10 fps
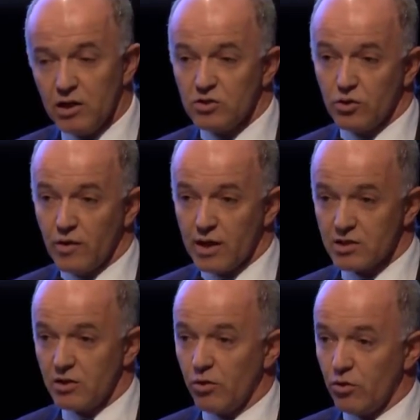in
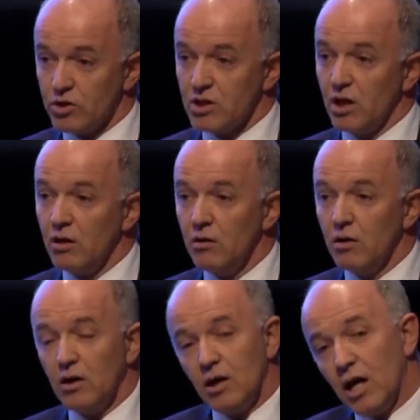2013
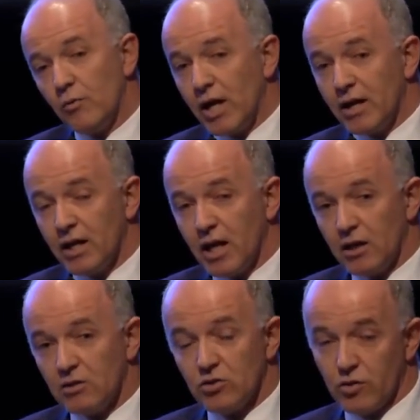and ran it again
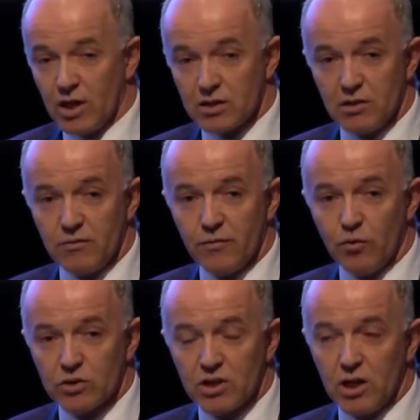in
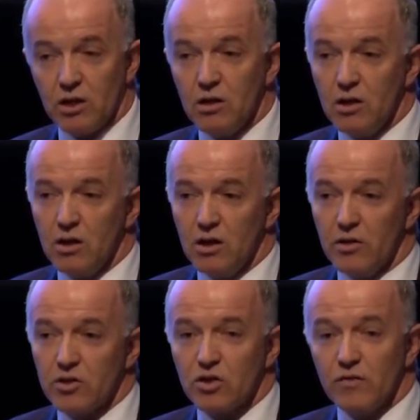2014.
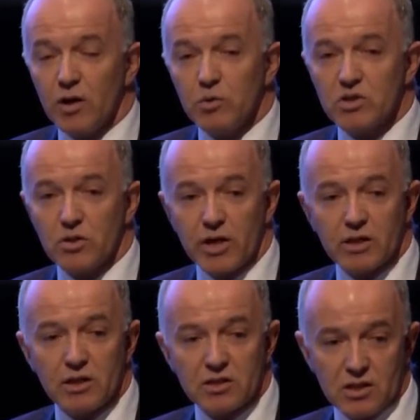The survey was
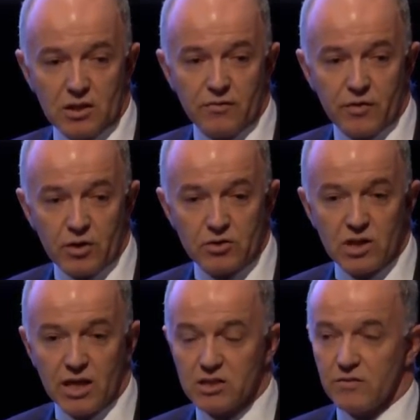directed at CFOs,
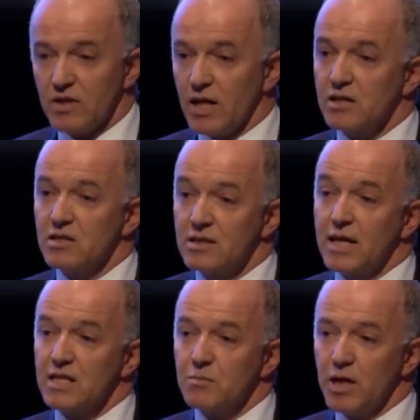heads of tax and
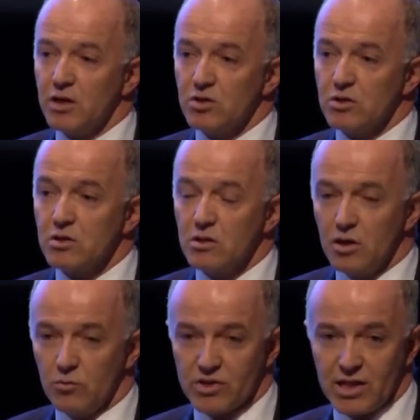tax managers.
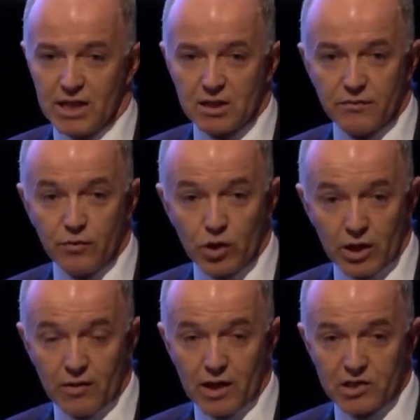We sent out to
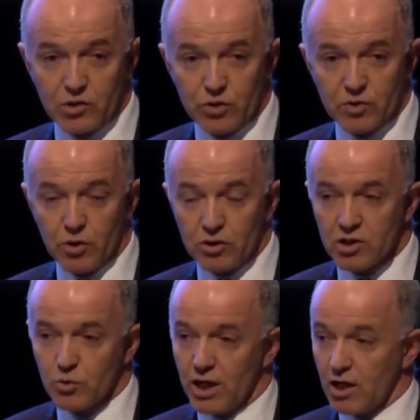14,000
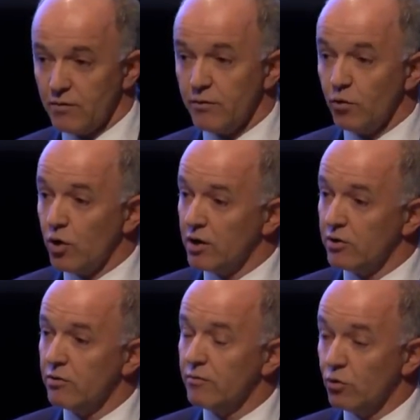respondents. We had over
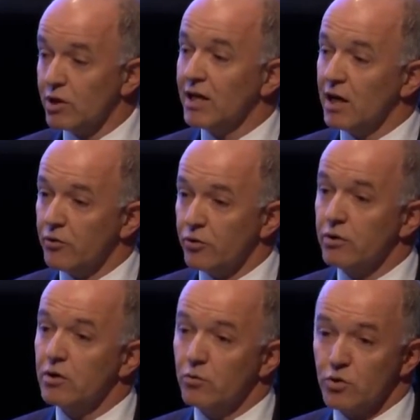1,400
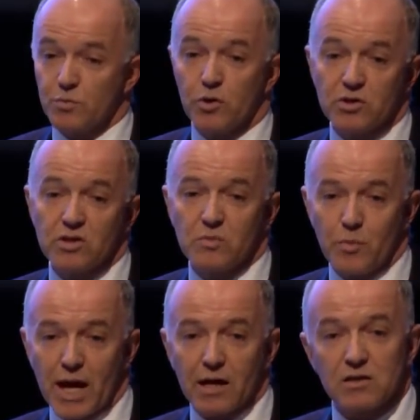responses
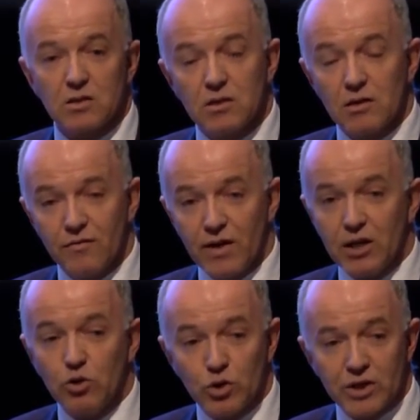back, so it's a fairly
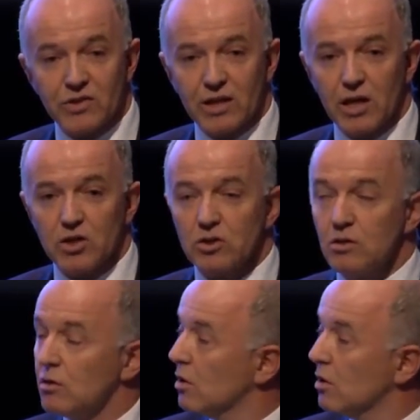good indication.